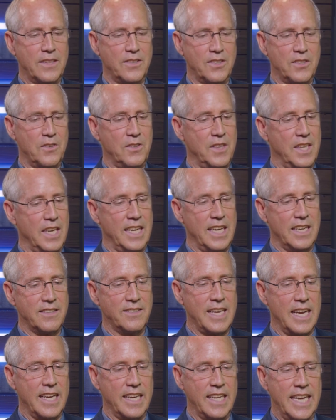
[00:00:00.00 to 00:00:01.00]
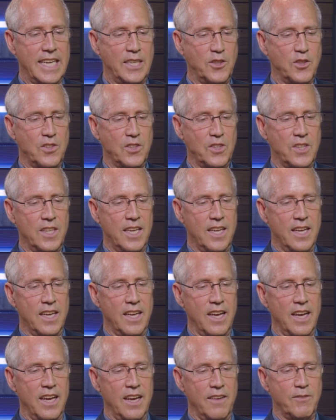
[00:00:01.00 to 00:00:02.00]
angel's so message. Right, so the second angel,
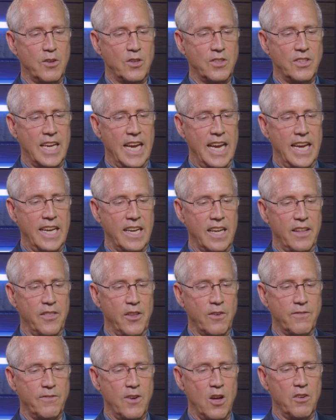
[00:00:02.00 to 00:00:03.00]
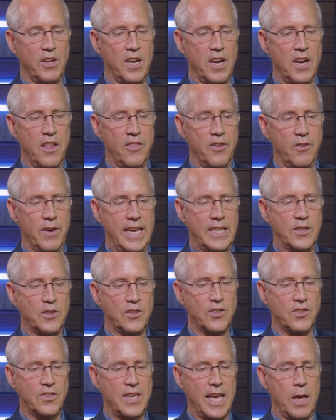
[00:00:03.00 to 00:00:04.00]
uh, verse eight, there followed another
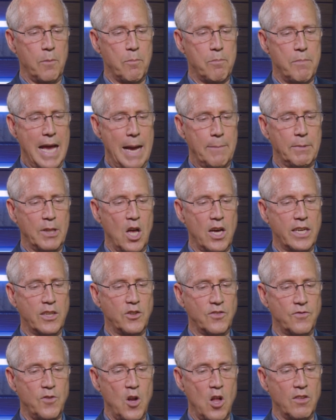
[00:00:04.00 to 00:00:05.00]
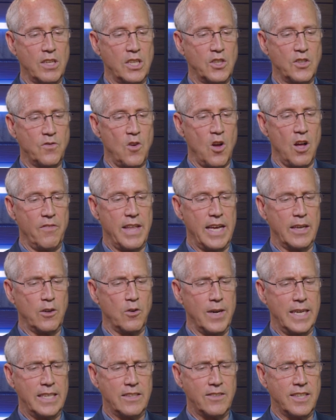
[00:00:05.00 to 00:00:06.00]
angel saying, "Babylon is fallen, is fallen, that
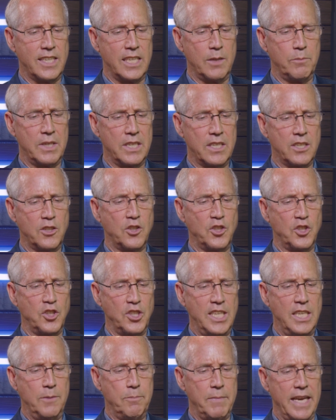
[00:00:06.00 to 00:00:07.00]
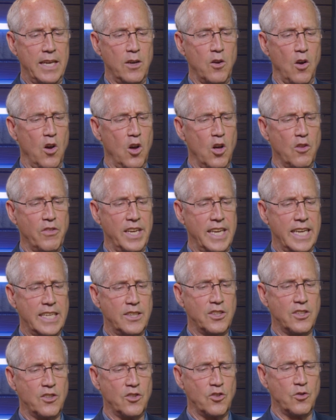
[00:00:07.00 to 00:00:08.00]
great city, because she made all the
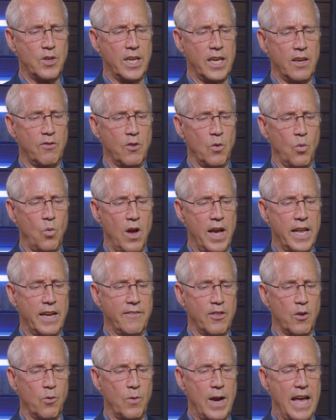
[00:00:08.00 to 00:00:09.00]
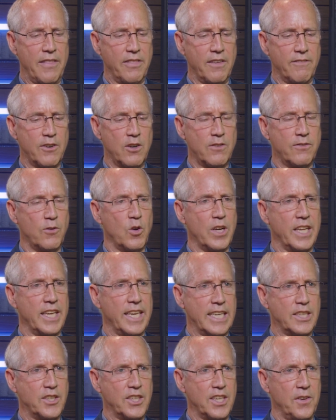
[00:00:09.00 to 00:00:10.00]
nations drink of the wine of the wrath of her
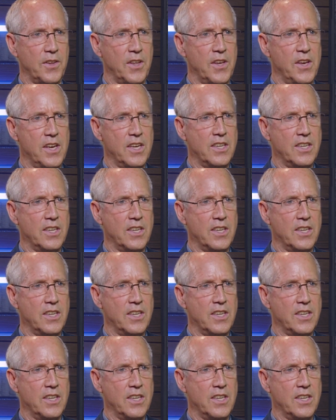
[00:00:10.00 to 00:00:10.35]
fornication."